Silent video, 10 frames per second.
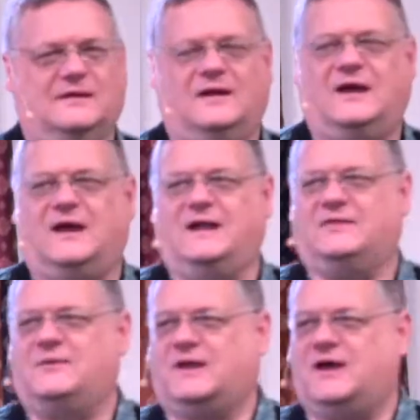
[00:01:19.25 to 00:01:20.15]
All right,
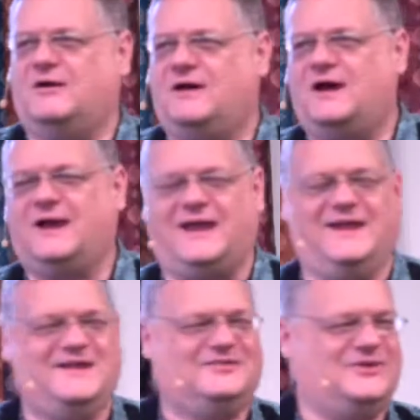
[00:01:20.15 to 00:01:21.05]
there we go. Okay,
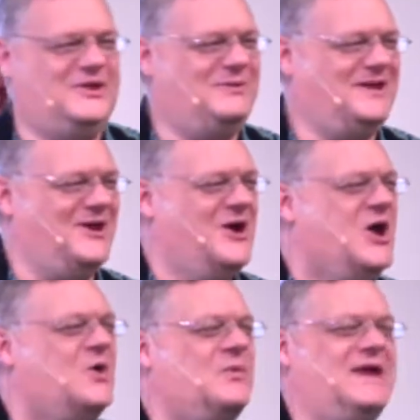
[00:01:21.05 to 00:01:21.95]
so here we go.
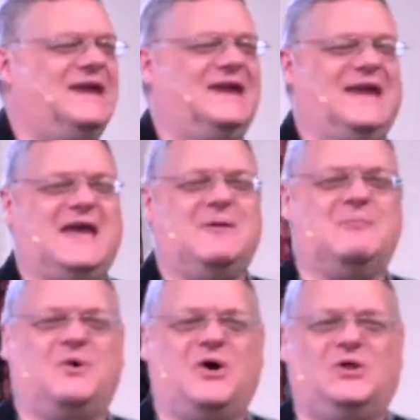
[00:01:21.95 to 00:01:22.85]
We
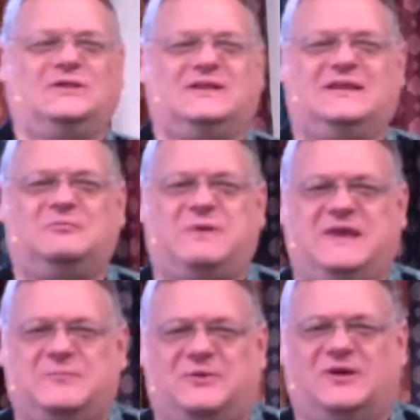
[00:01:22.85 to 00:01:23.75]
embolden
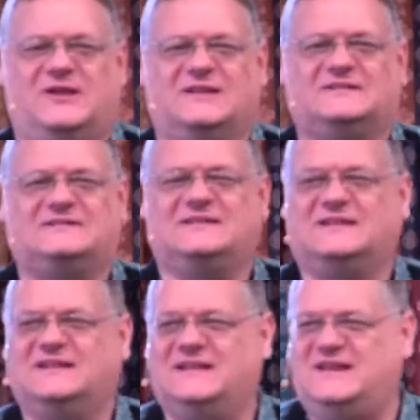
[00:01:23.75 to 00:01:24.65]
people to
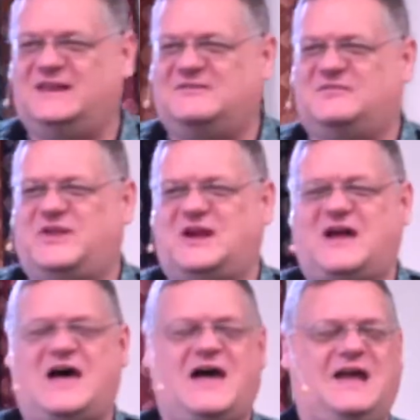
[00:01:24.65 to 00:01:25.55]
live their
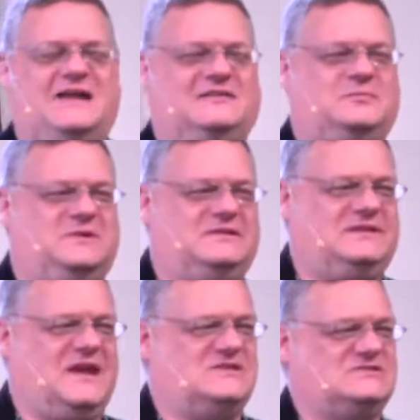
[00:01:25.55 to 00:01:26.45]
highest
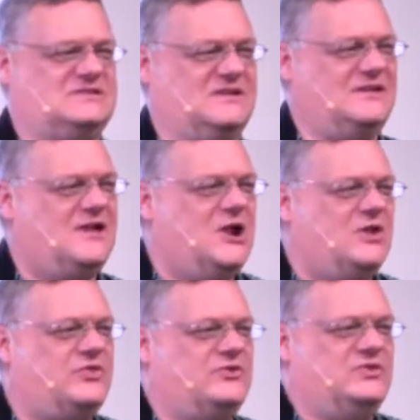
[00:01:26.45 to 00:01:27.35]
potential
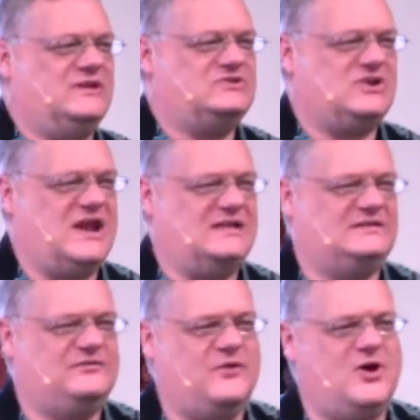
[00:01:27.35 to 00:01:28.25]
through the
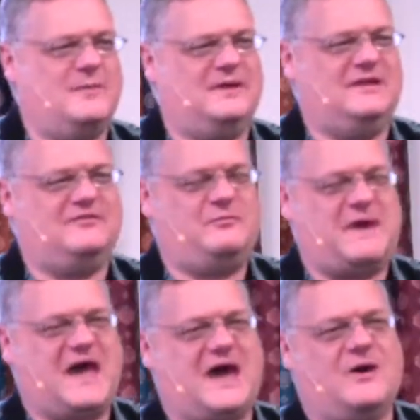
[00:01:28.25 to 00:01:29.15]
transformative
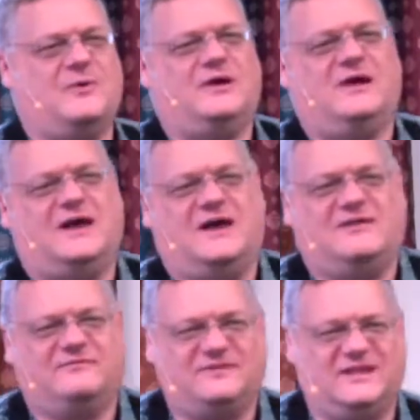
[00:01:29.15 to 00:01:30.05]
power
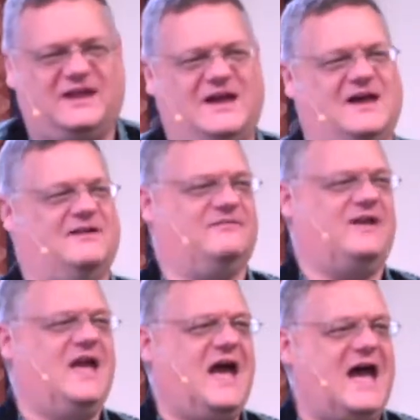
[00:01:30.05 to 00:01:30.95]
of love.
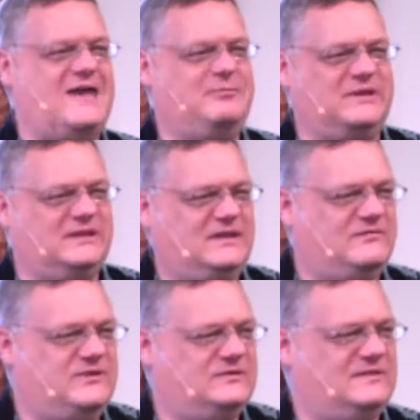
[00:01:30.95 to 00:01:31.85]
I
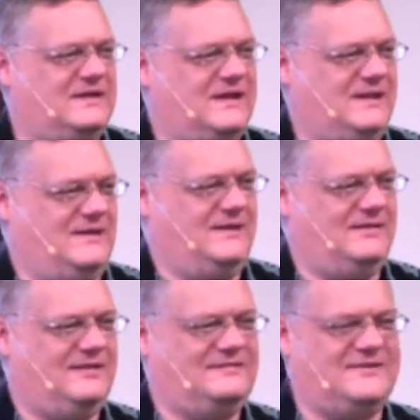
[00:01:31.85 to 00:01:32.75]
believe you today.
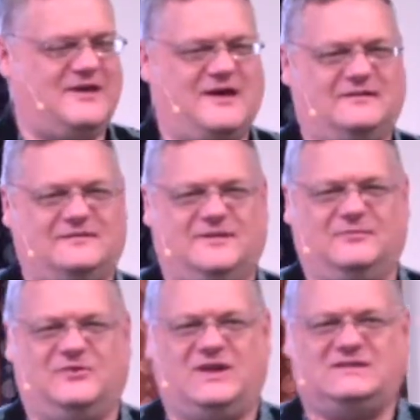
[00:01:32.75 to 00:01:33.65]
That's
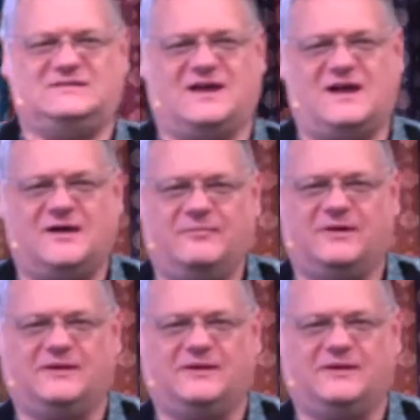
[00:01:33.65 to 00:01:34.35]
awesome. Great job.